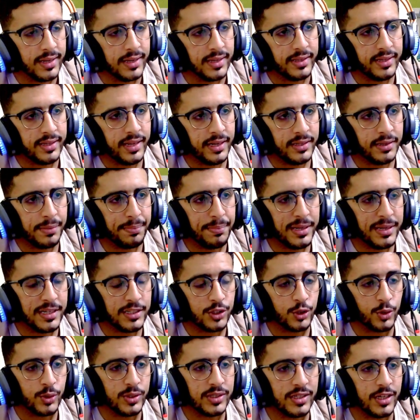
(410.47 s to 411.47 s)
then the best
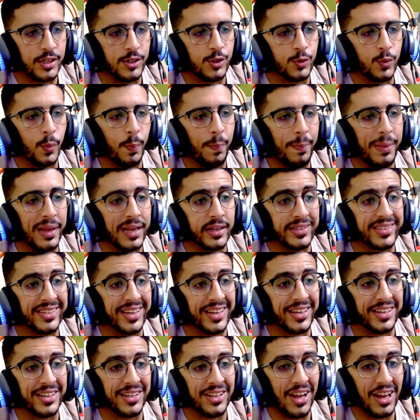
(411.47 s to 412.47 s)
choice is to build
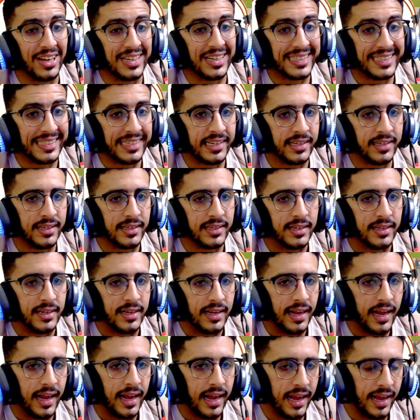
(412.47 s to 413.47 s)
lightning
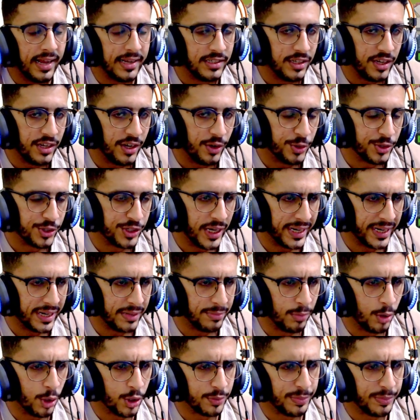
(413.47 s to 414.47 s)
as your second
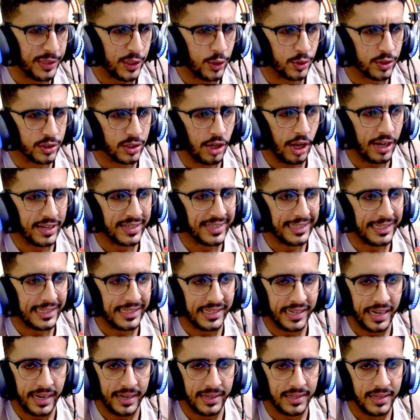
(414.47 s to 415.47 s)
march, because lightning
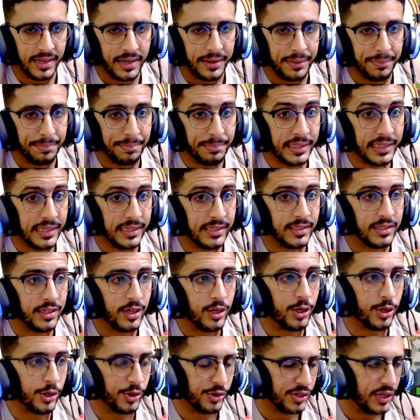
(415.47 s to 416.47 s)
can beat
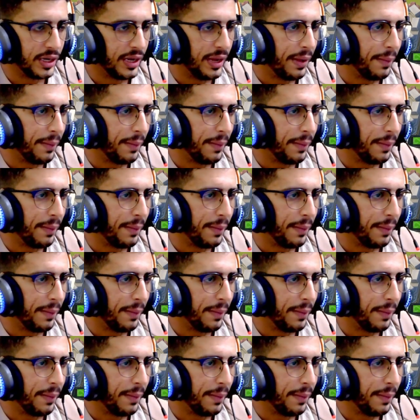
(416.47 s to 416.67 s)
earth.